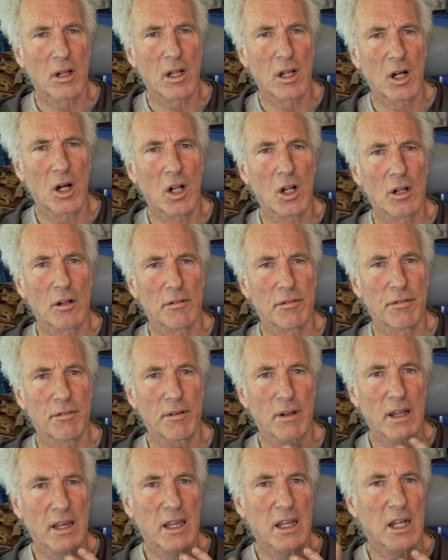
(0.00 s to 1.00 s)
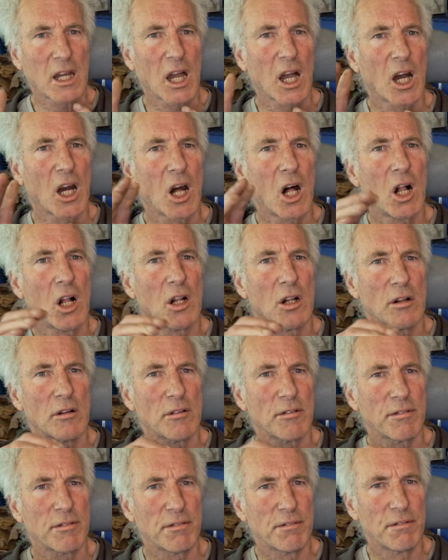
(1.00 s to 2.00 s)
Golf, like in
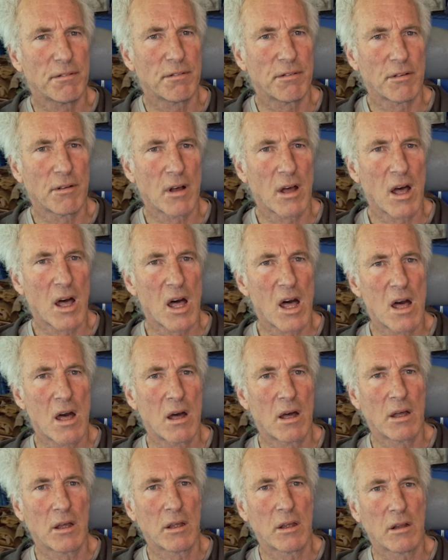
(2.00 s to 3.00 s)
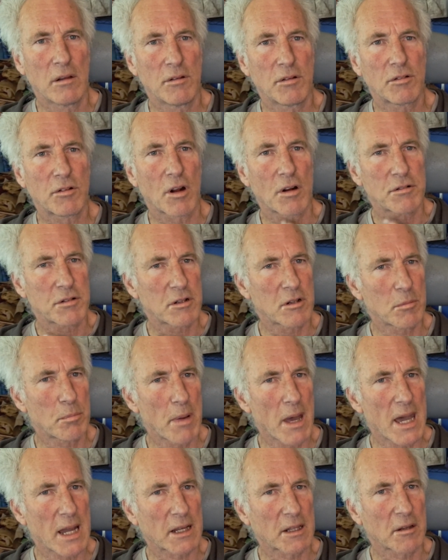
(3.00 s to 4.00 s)
golf. Starts at the
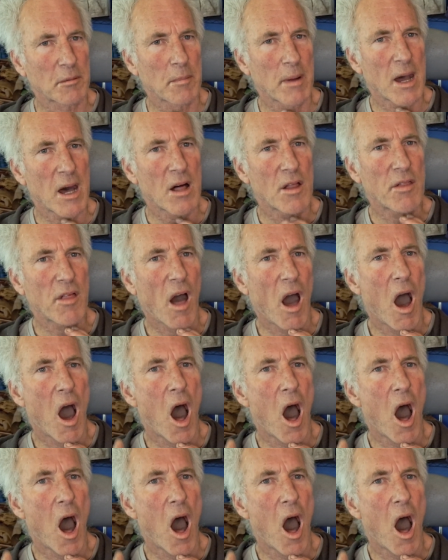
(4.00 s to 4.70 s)
back of the mouth.